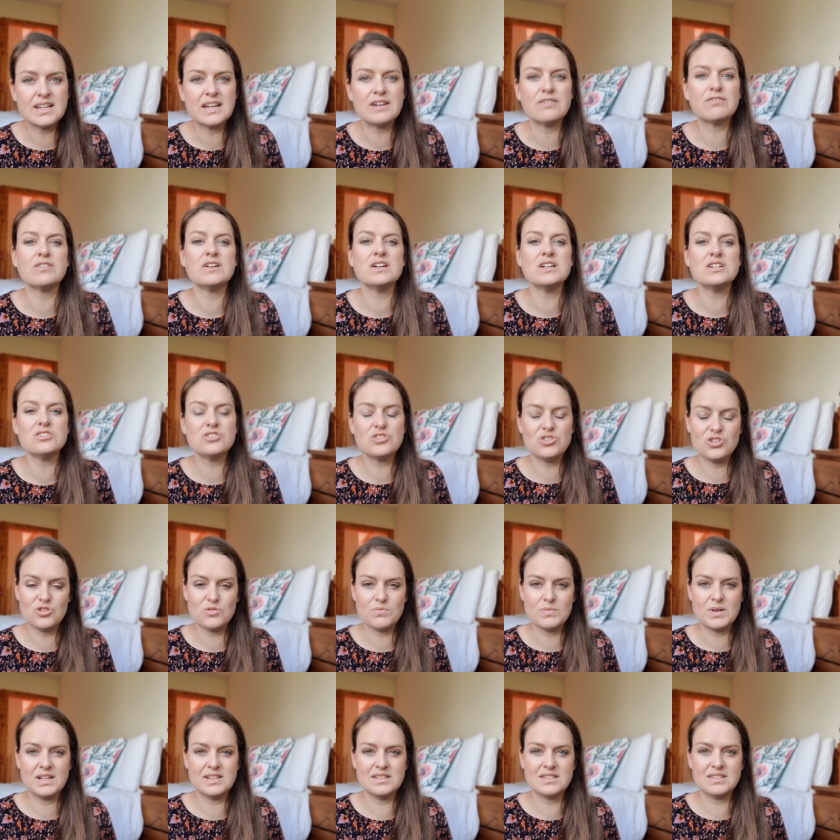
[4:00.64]
every two
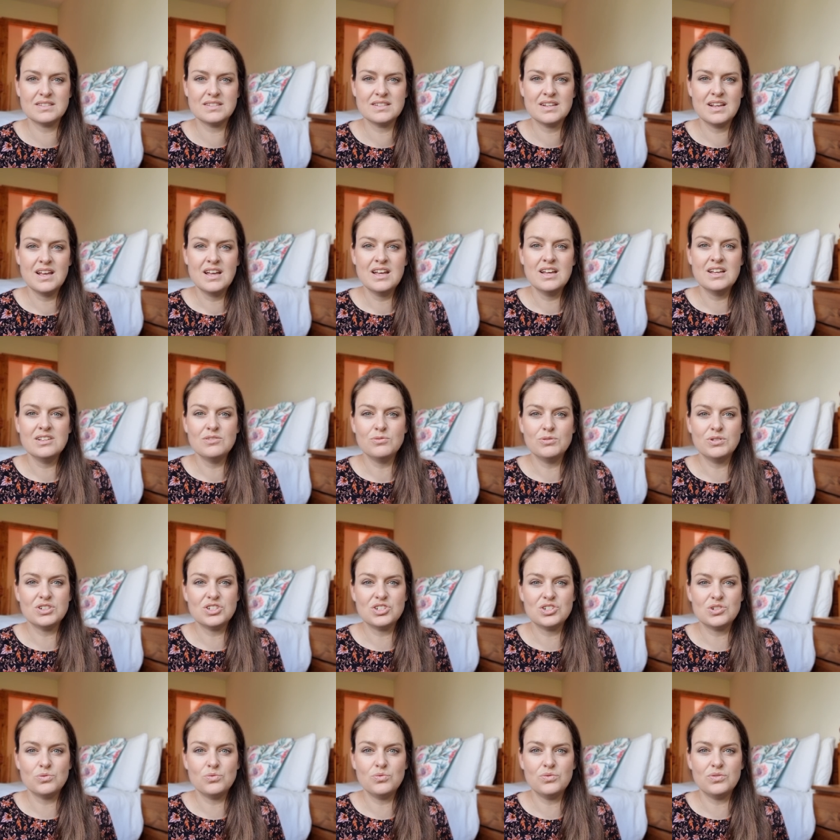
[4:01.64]
months,
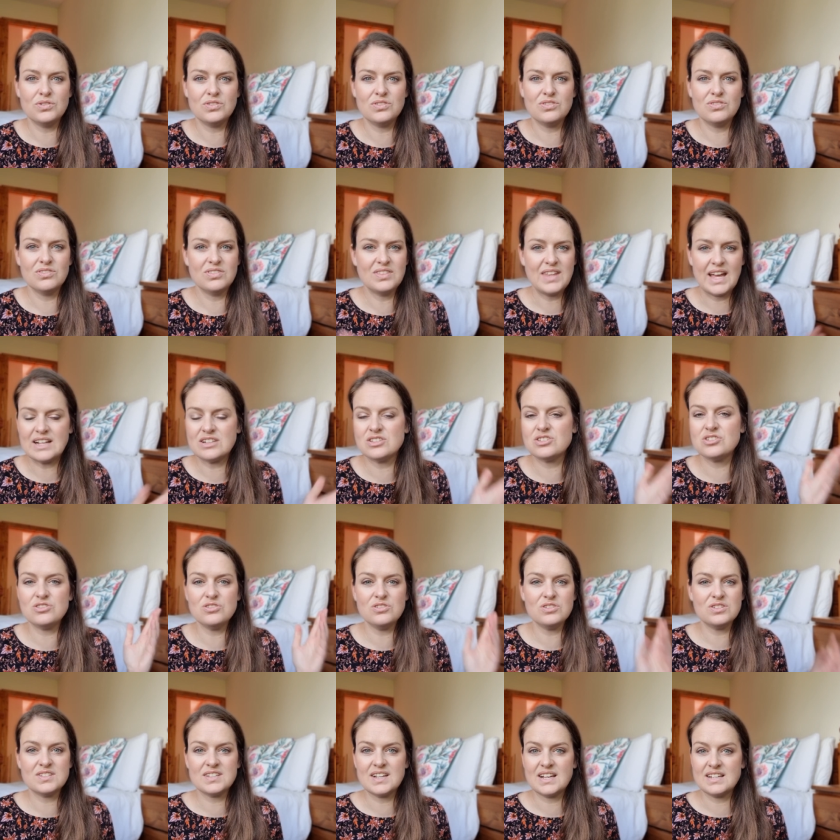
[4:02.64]
which that
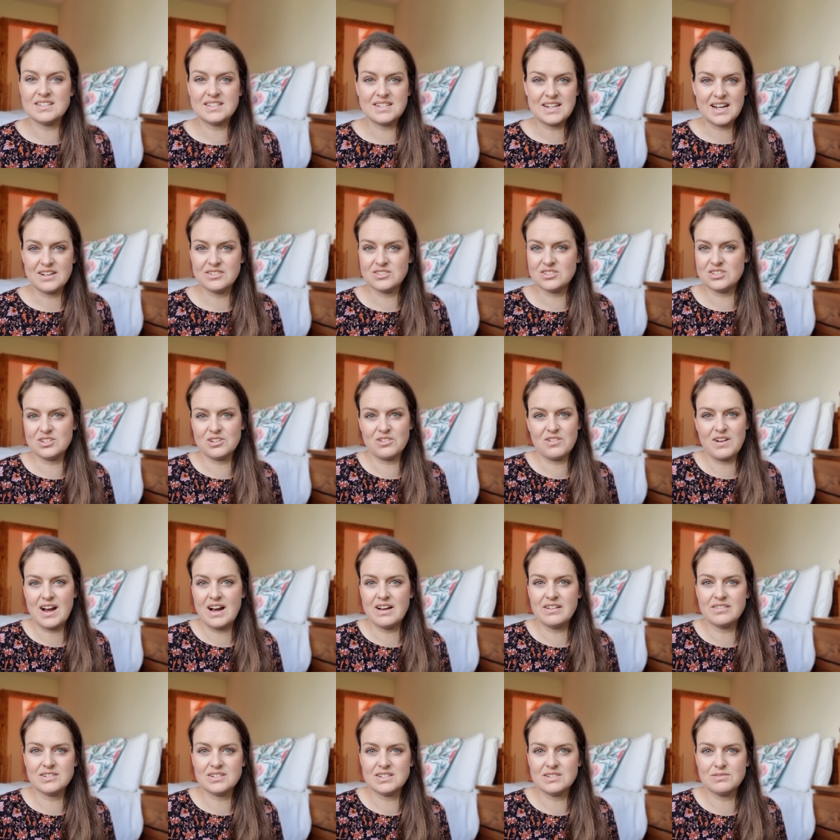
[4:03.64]
suits us down to the
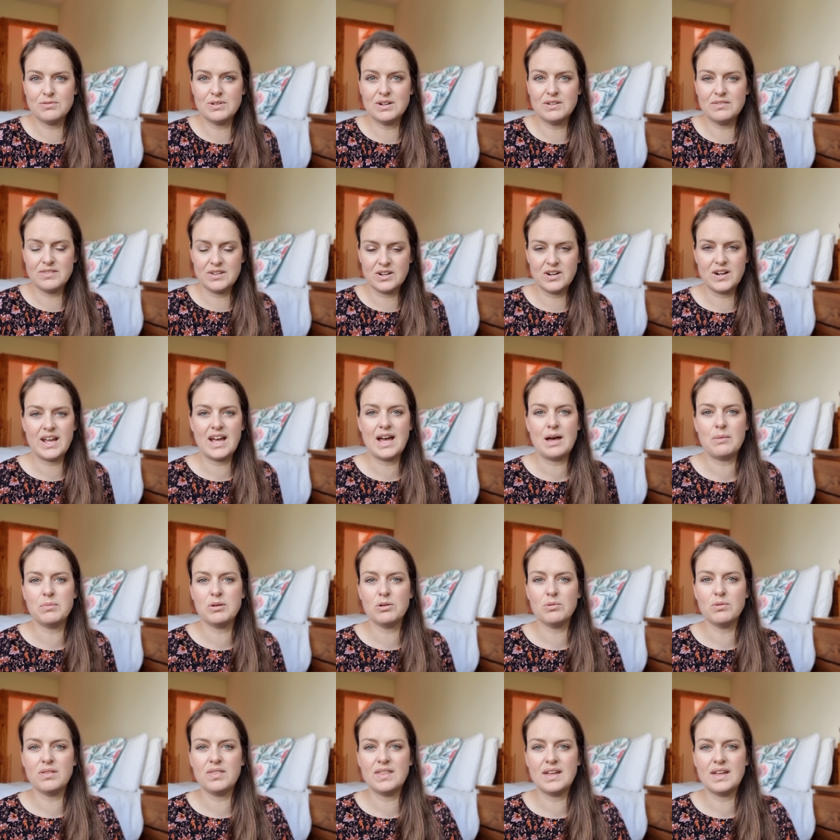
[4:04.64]
ground. We're very happy with